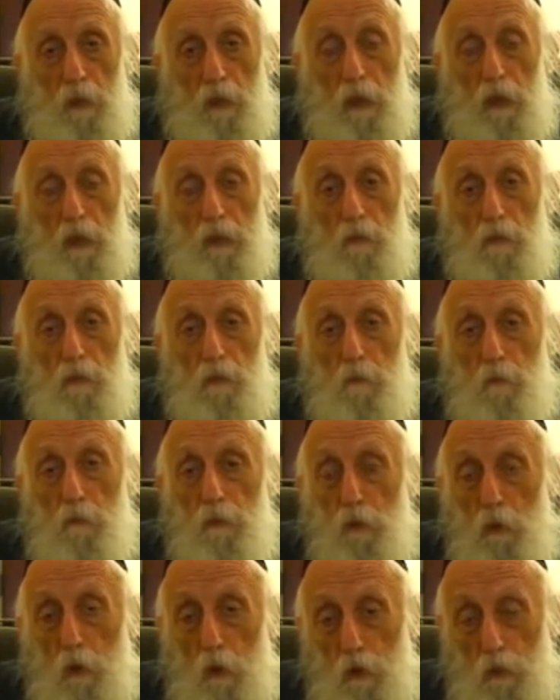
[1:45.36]
And
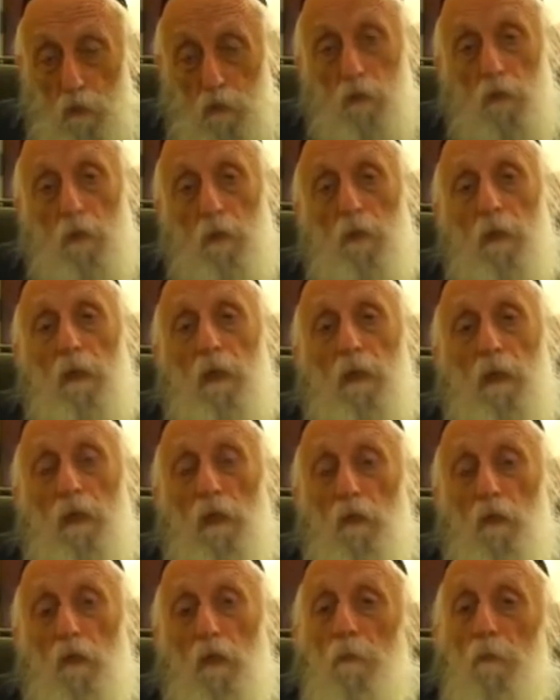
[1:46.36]
because it
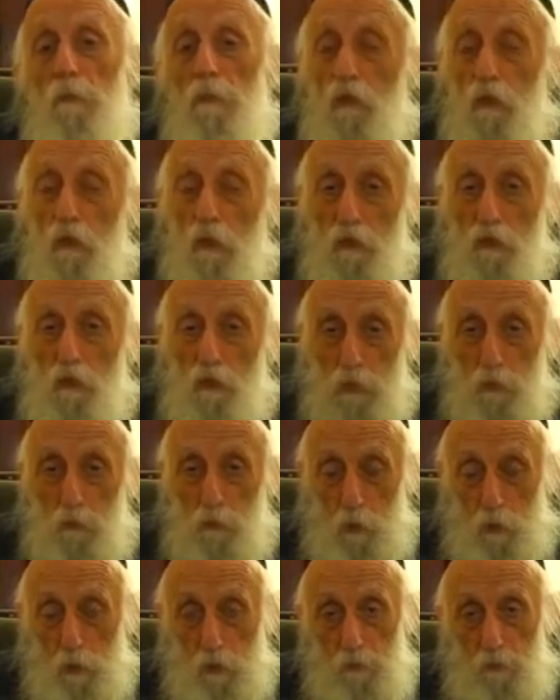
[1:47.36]
is a
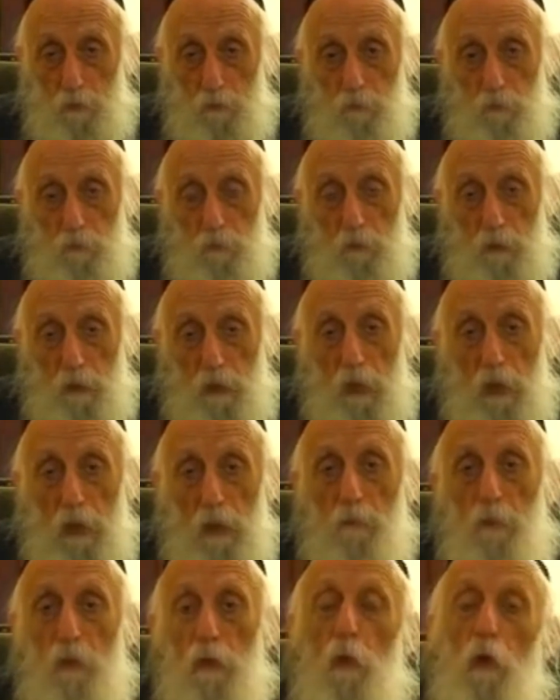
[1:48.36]
misconception,
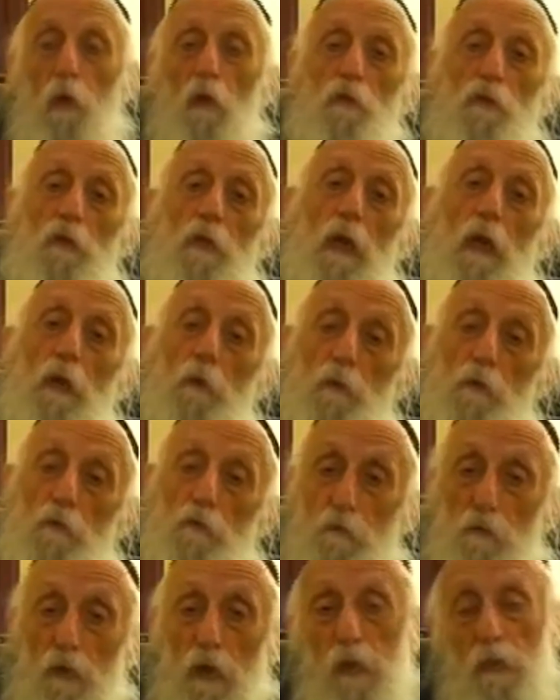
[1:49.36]
and because they are
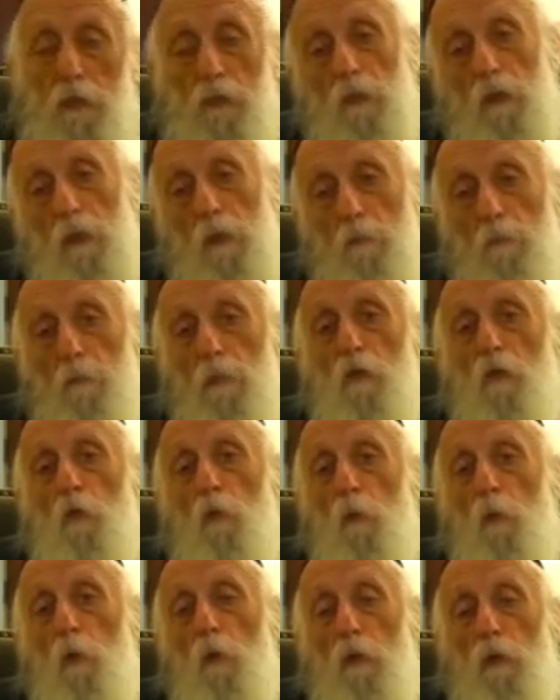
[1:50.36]
in fact
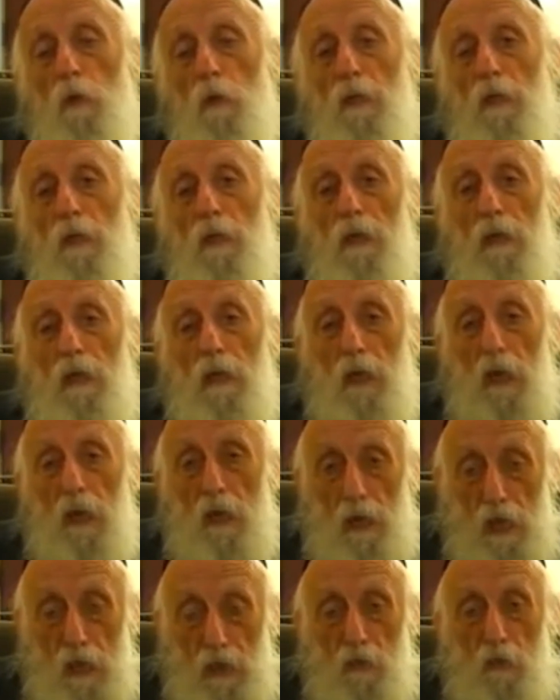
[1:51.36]
much more
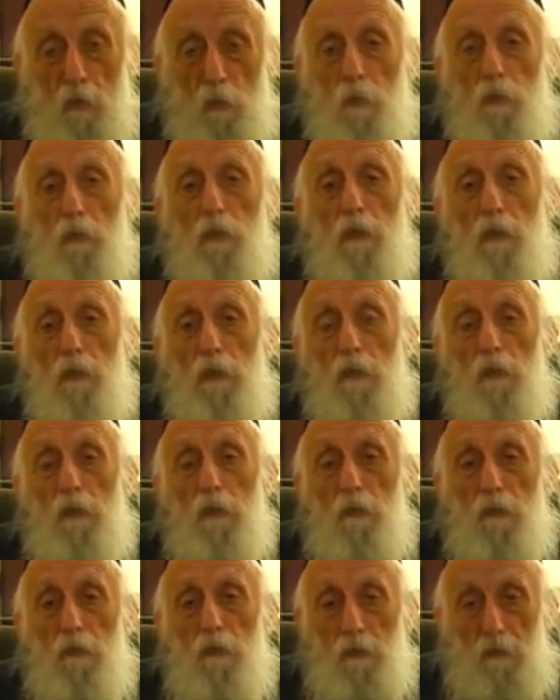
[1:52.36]
adequate than
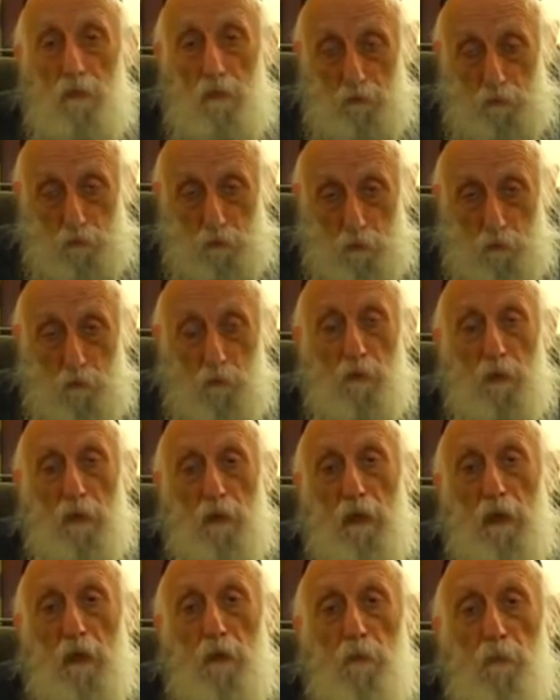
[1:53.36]
they assume
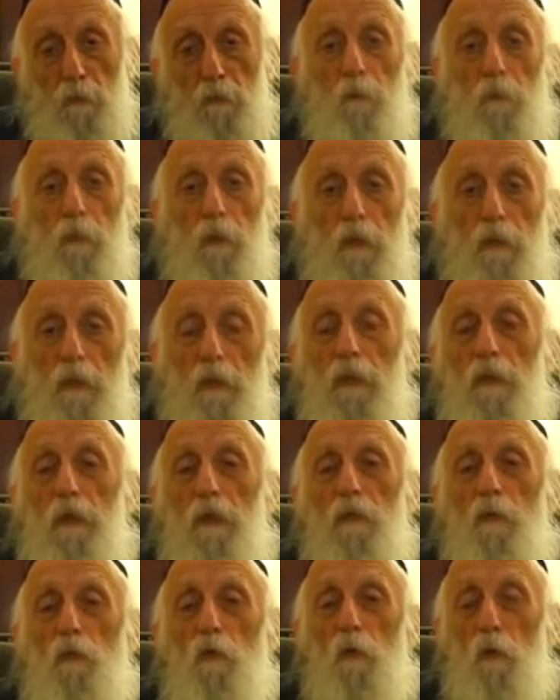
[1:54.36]
they are, they
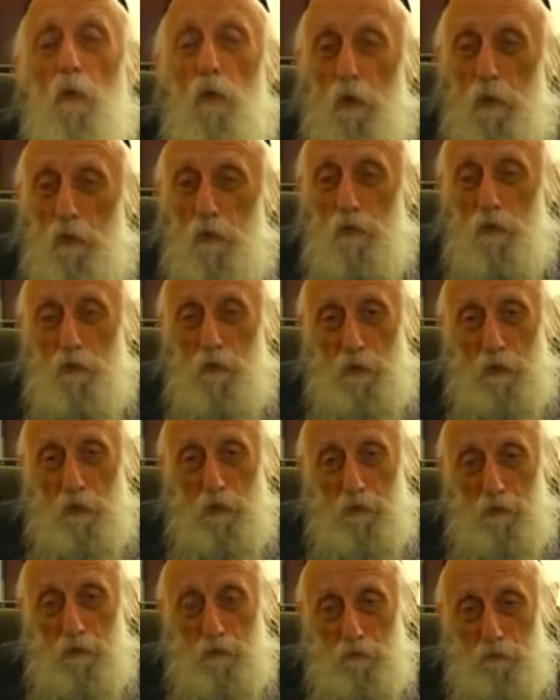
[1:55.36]
get into all
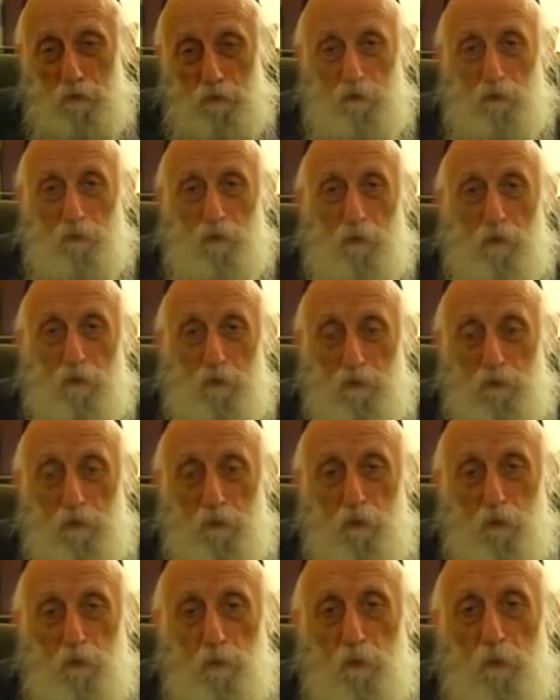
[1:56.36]
kinds of
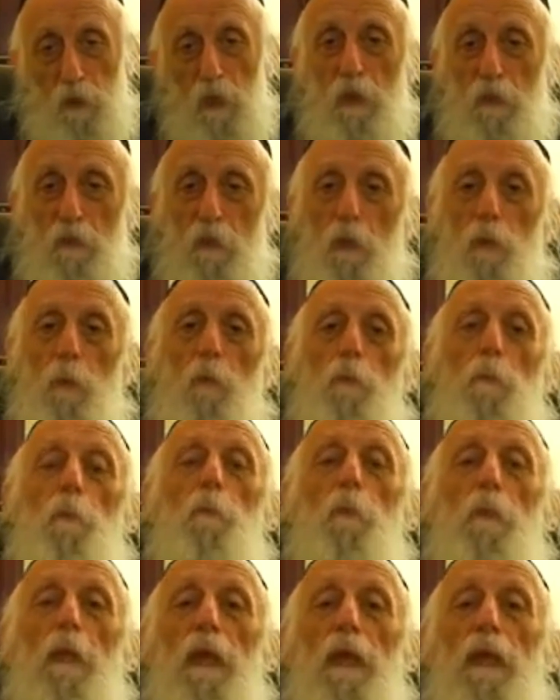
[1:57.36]
difficulties. So
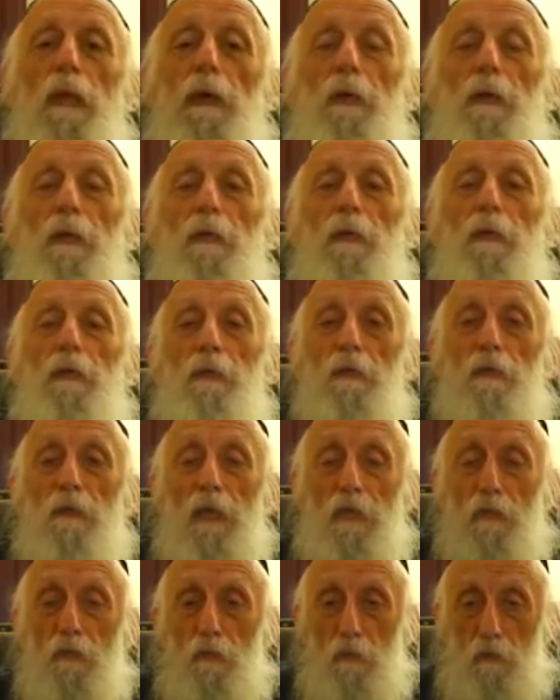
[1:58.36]

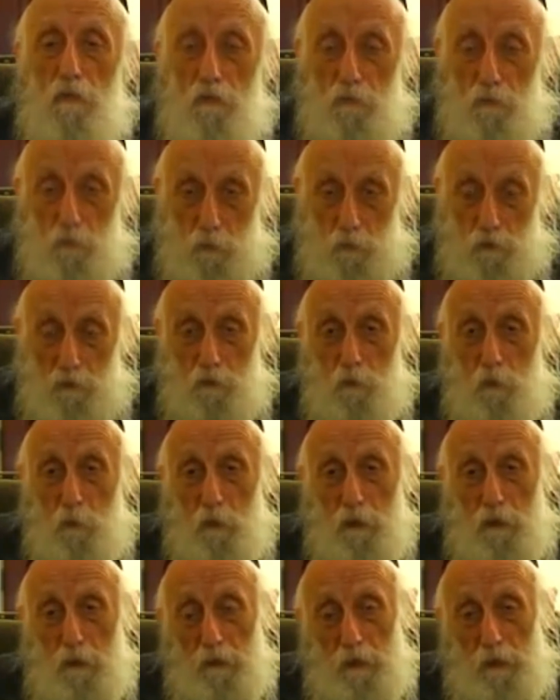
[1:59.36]
that's the reason
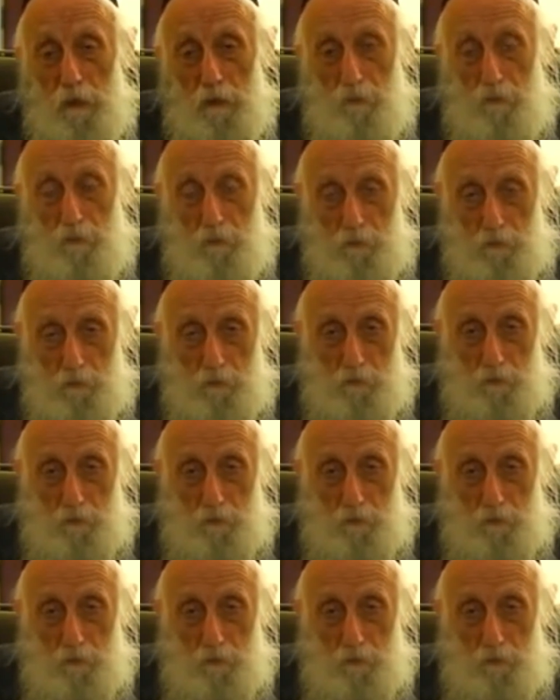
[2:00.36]
why I